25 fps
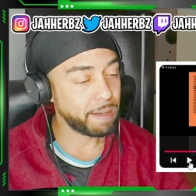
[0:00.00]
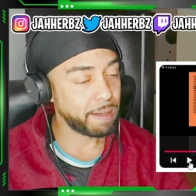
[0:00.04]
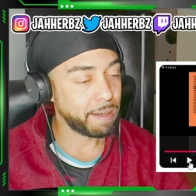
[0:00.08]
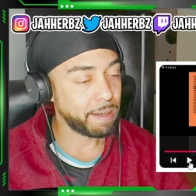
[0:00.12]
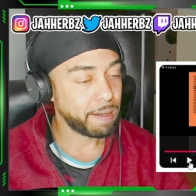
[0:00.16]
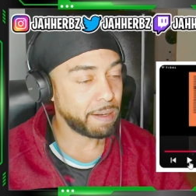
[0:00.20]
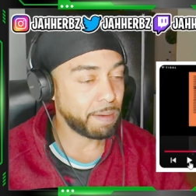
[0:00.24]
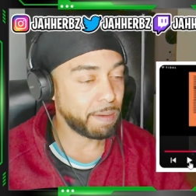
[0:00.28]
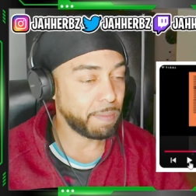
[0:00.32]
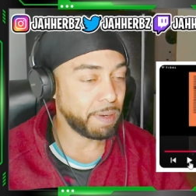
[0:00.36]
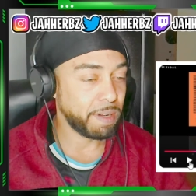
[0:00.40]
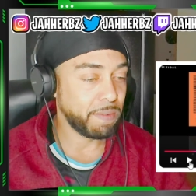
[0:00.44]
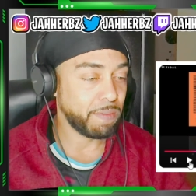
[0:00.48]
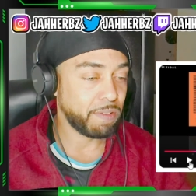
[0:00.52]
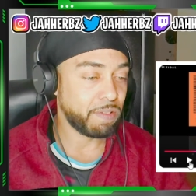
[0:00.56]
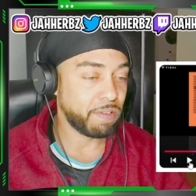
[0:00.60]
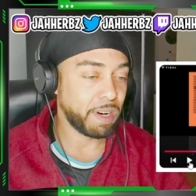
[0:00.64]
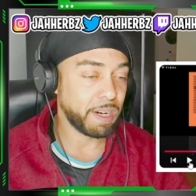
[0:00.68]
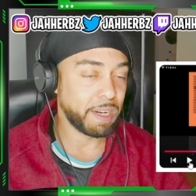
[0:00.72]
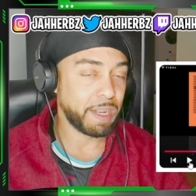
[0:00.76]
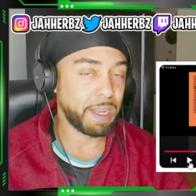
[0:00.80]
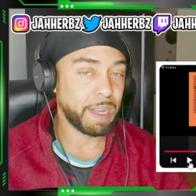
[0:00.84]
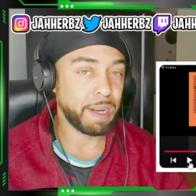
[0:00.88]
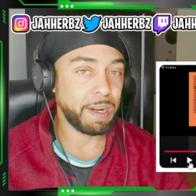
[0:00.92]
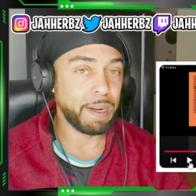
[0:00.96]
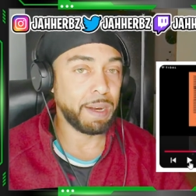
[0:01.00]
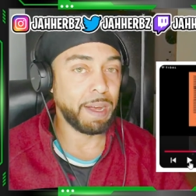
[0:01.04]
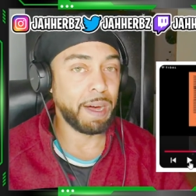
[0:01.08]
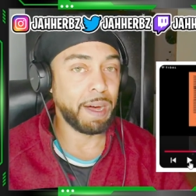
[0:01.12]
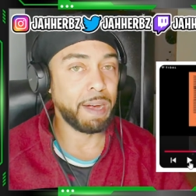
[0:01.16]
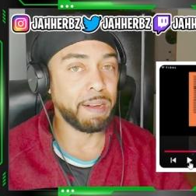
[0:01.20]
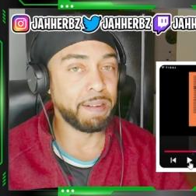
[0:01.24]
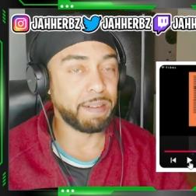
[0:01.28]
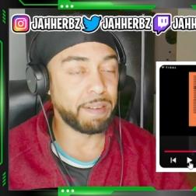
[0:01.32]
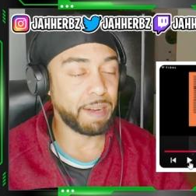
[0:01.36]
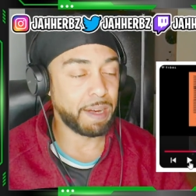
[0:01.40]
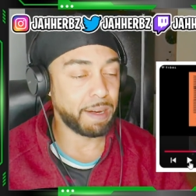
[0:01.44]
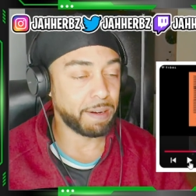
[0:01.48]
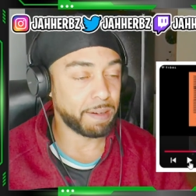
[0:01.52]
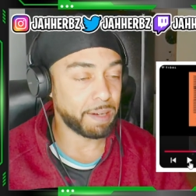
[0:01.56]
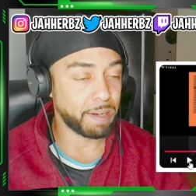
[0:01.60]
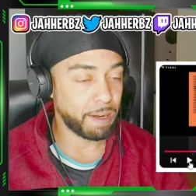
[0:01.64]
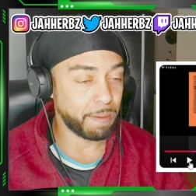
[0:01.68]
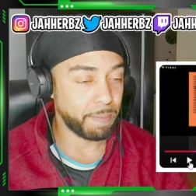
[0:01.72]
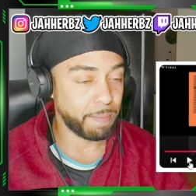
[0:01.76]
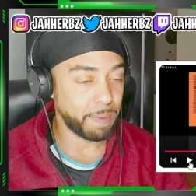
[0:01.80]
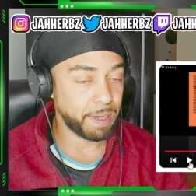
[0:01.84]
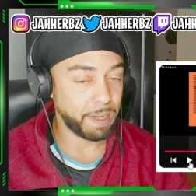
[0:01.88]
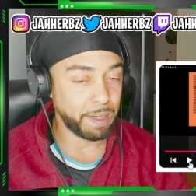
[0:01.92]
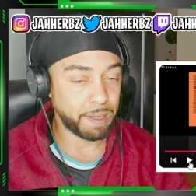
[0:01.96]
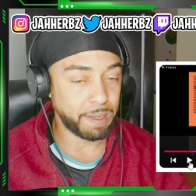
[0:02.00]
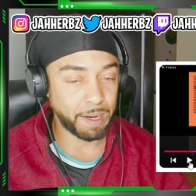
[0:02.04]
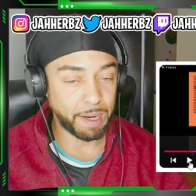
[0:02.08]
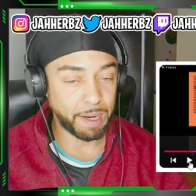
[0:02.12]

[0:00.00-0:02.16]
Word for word: Come on, even tried to get Nas out how many times?